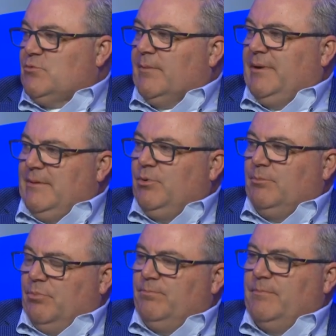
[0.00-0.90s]
where
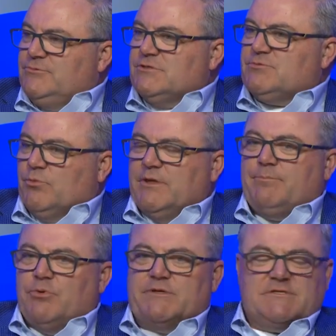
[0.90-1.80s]
people just really
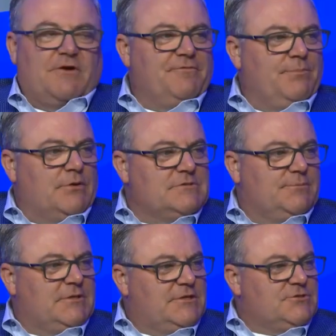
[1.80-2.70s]
put self-imposed
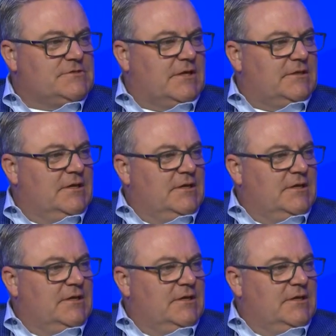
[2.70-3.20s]
limitations on,